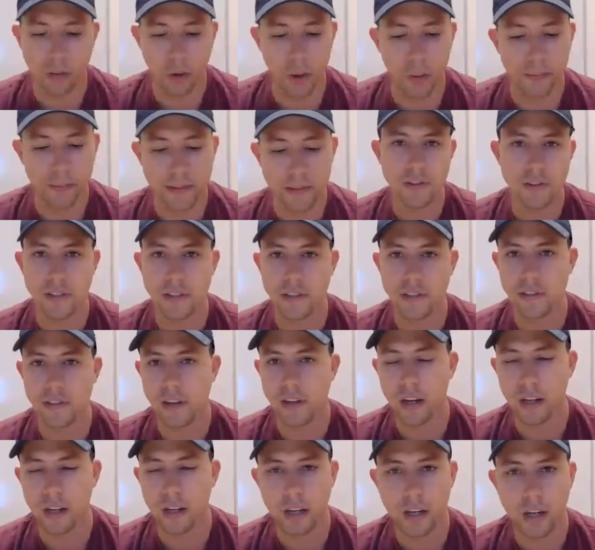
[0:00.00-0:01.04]
Java
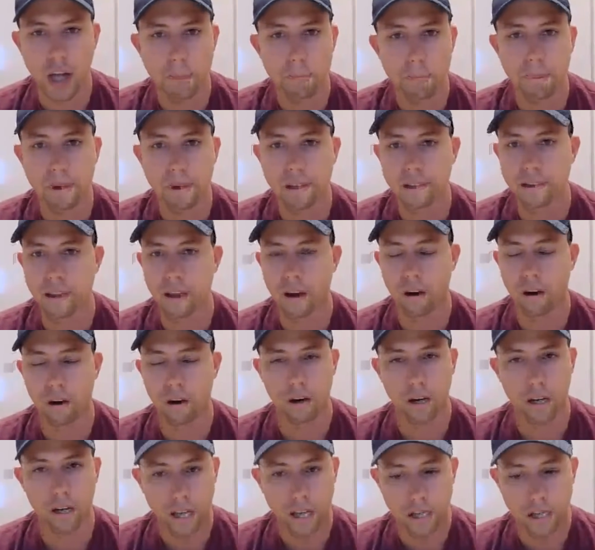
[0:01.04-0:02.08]
conferences, talking to companies that
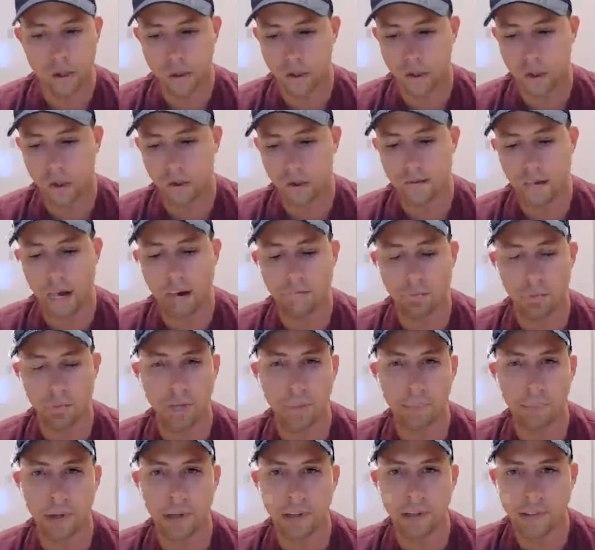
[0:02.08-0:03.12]
are, again, traditional software
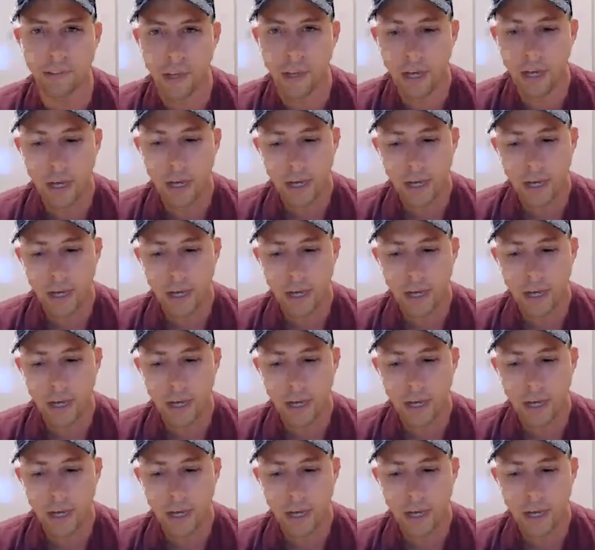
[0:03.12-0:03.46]
companies,